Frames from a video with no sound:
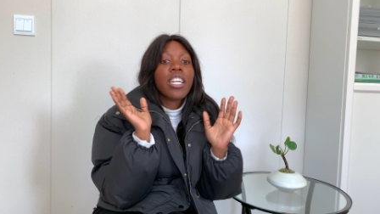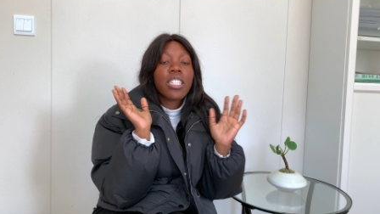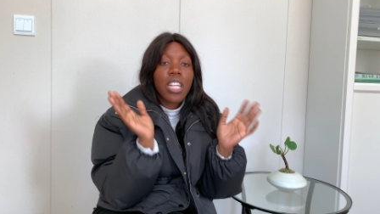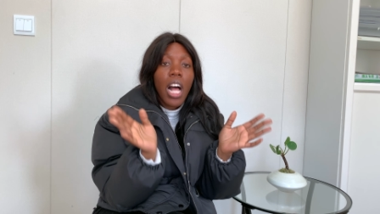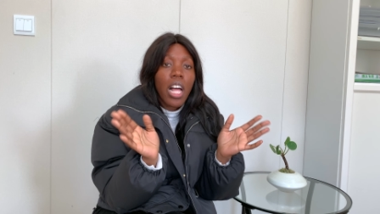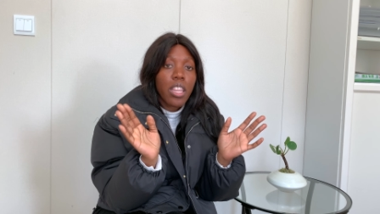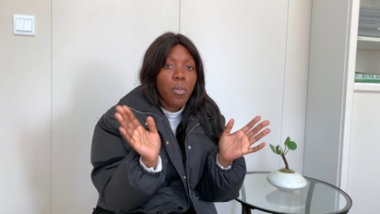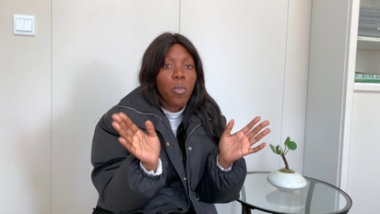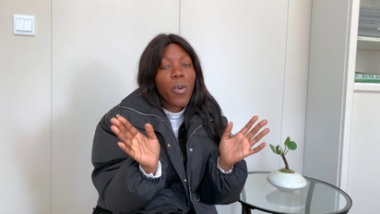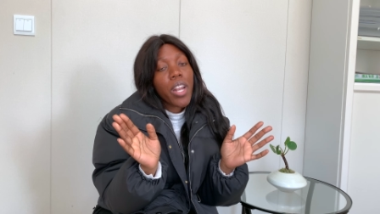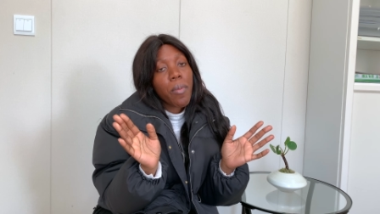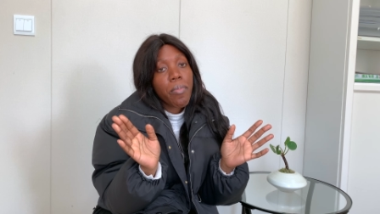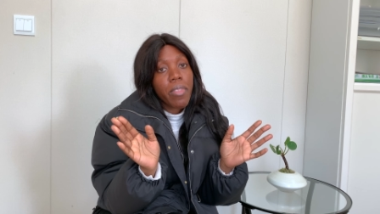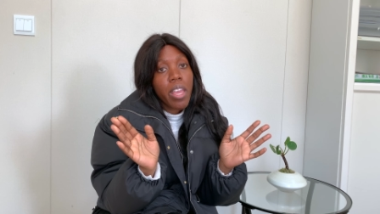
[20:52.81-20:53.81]
Tell them what
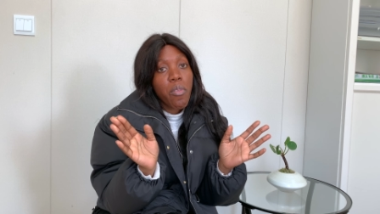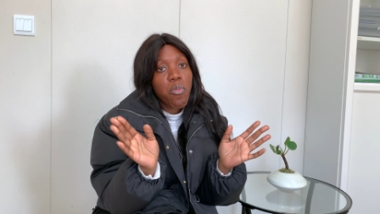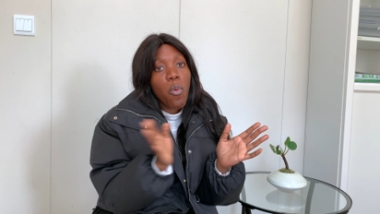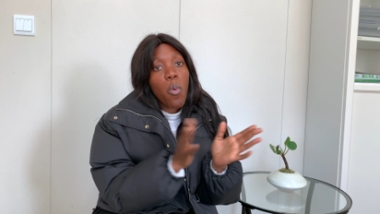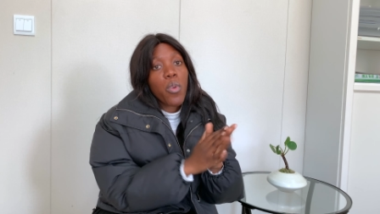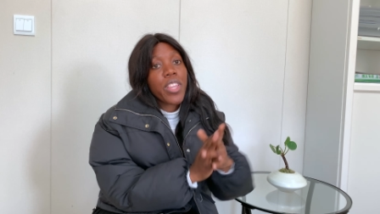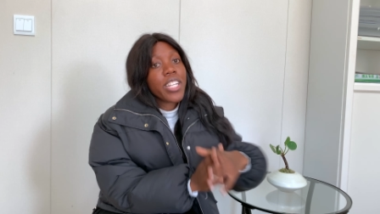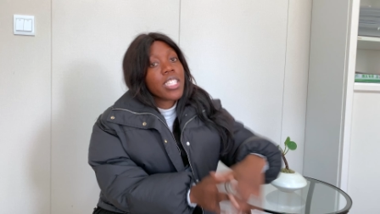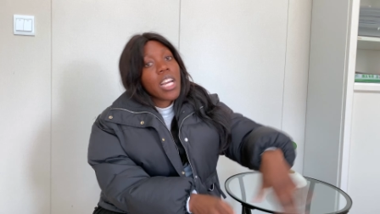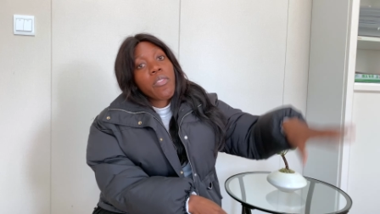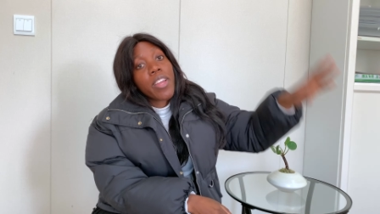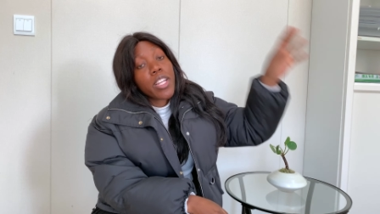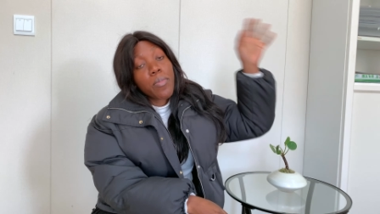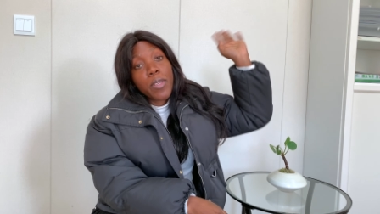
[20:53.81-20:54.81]
I'm there for, they
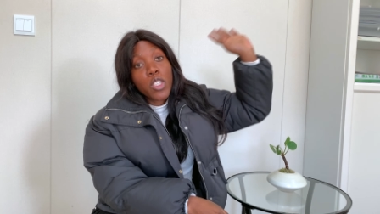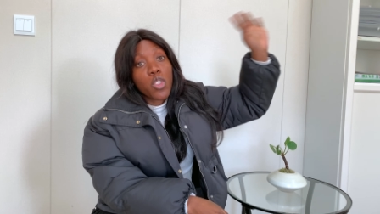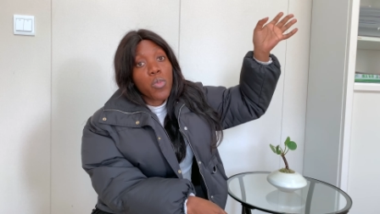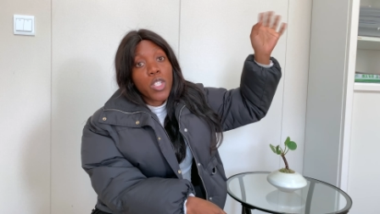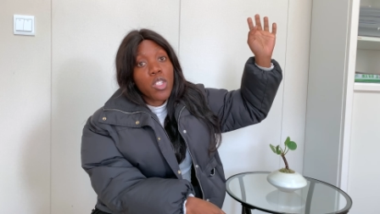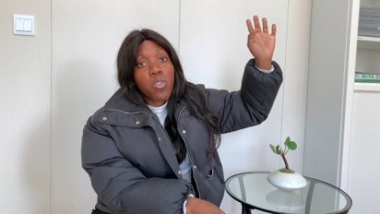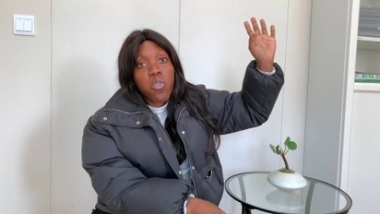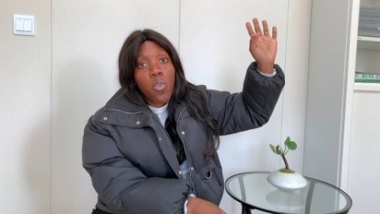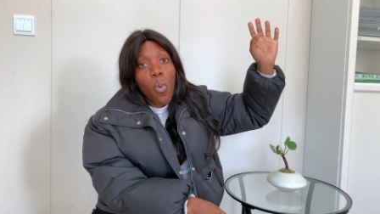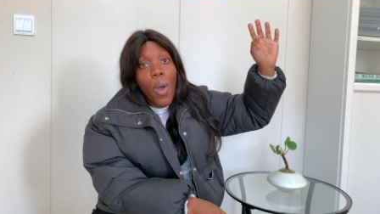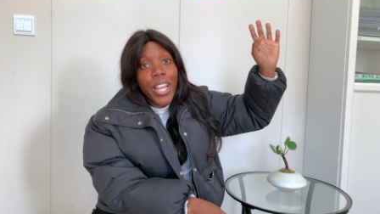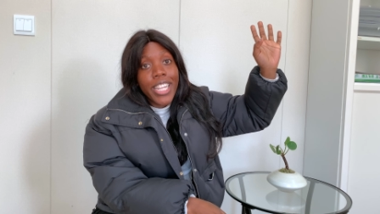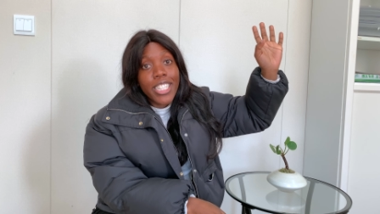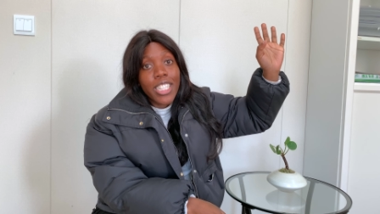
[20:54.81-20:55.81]
direct me to which
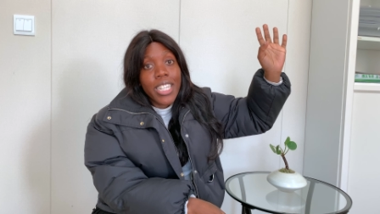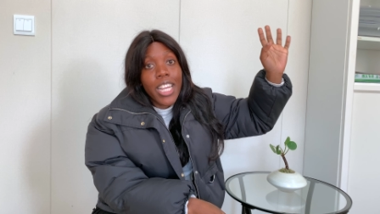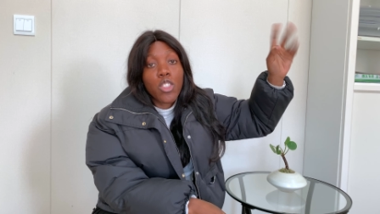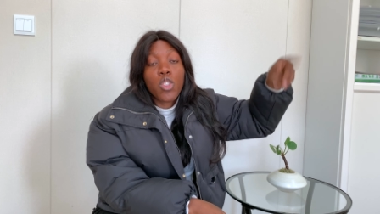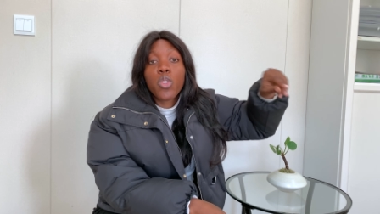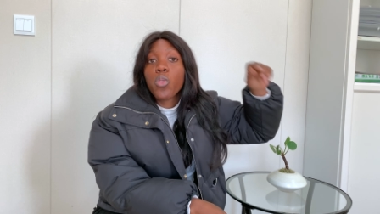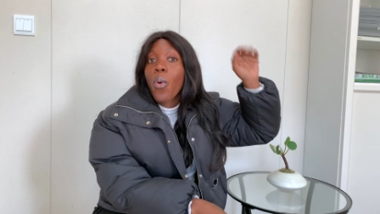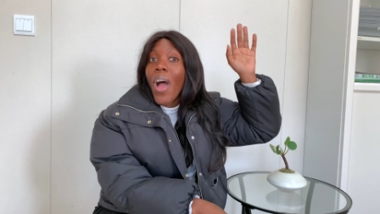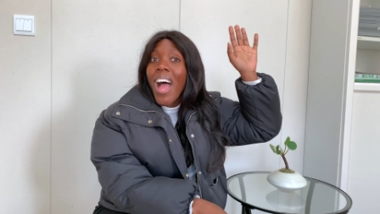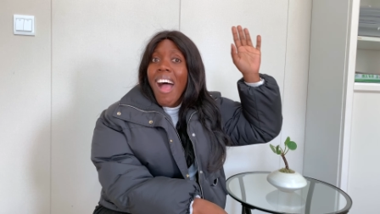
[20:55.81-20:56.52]
floor I need to get to.